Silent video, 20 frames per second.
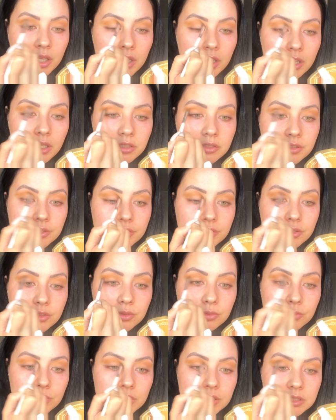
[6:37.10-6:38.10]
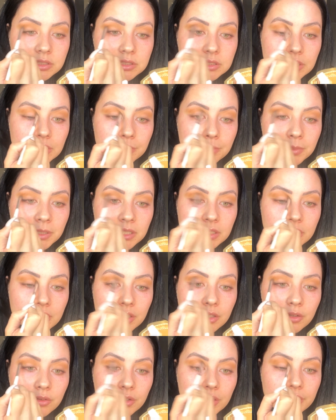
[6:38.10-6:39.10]
Just to deepen the
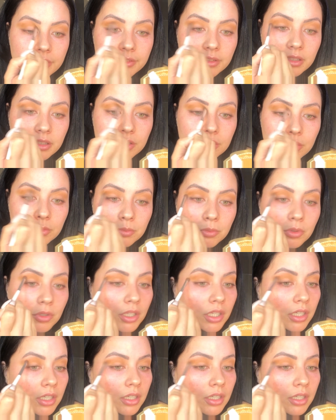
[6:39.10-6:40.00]
crease a little more.